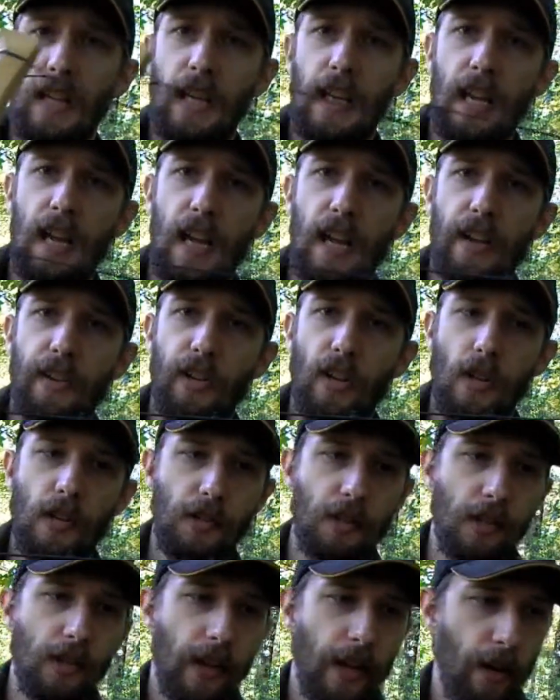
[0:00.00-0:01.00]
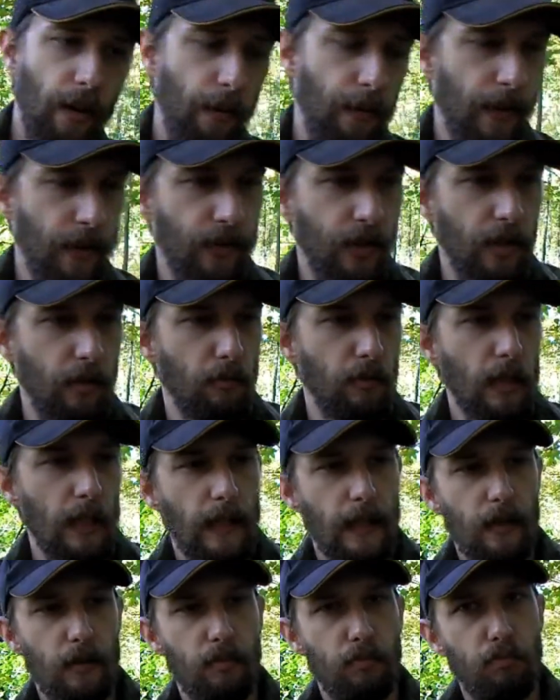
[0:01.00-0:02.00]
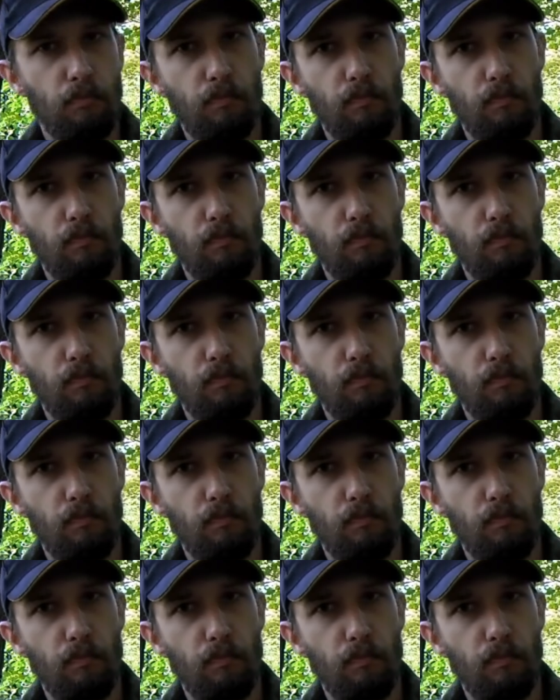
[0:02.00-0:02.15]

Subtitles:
And also, I don't think they really,